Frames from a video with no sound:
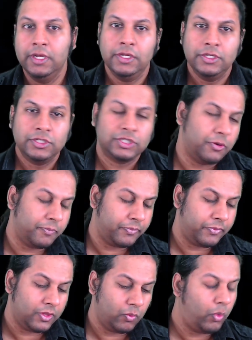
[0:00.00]
So
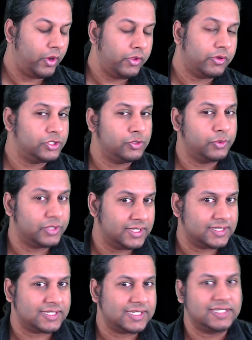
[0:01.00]
what you can do with
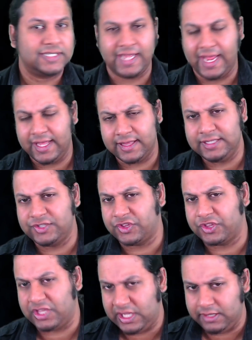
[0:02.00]
this is take these
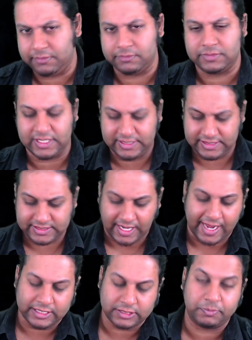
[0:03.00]
themes and these
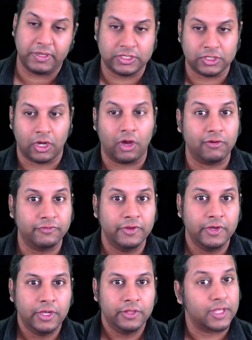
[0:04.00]
aspects of
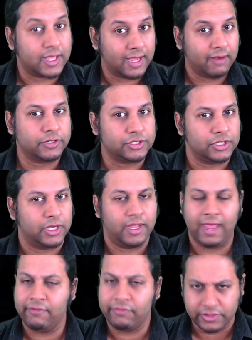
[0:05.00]
the character,
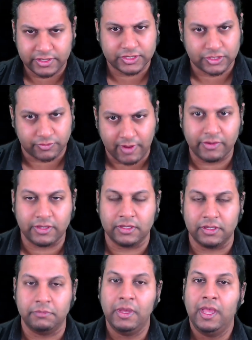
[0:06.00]
everything surrounding
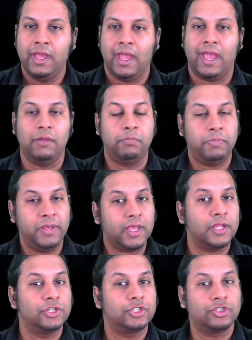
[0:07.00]
them, and pick
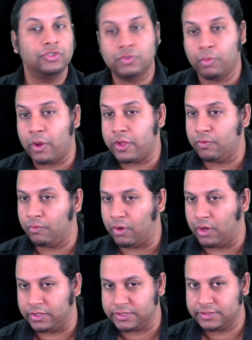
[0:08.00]
and choose what you
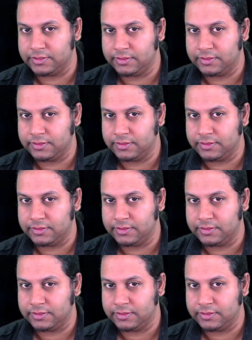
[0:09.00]
want.